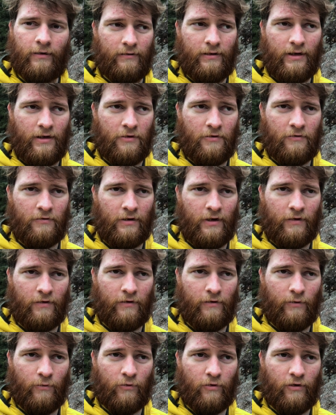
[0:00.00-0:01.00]
It's
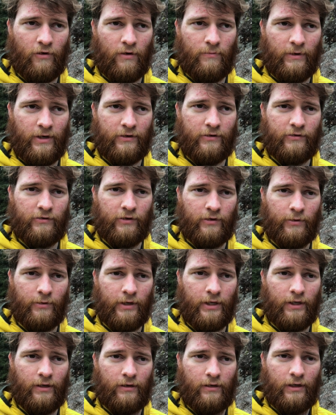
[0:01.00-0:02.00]
just, there's so much to
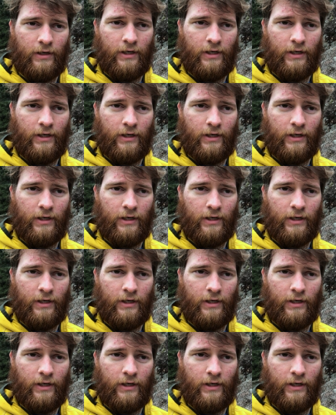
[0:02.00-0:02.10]
it